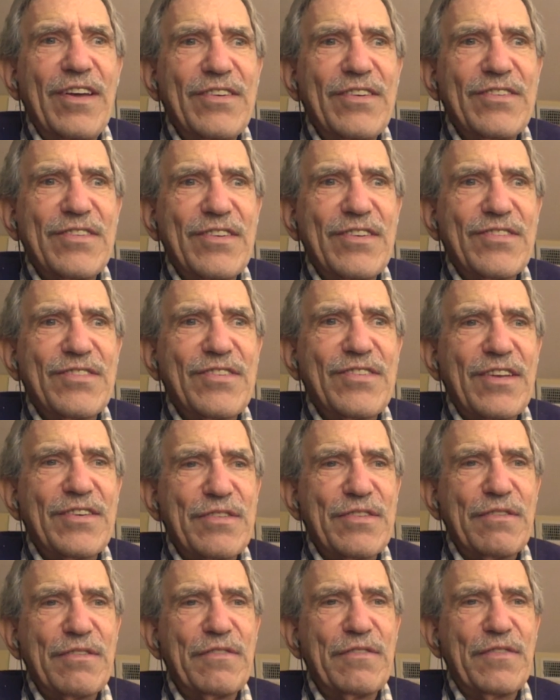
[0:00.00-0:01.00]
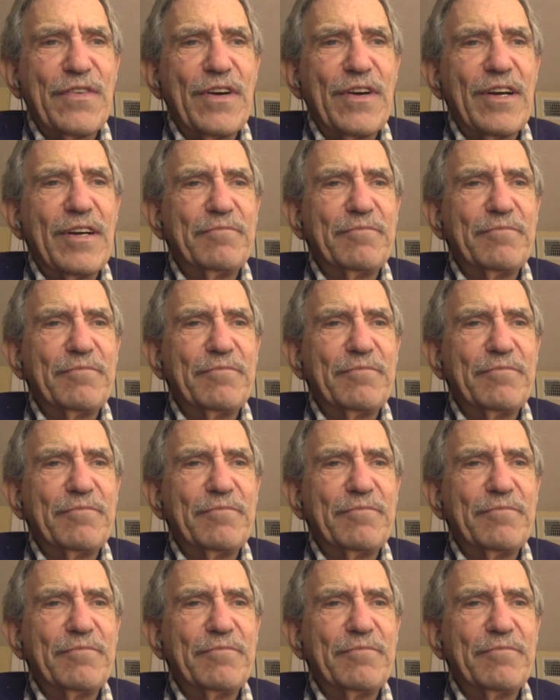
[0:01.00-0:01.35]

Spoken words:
is this sense of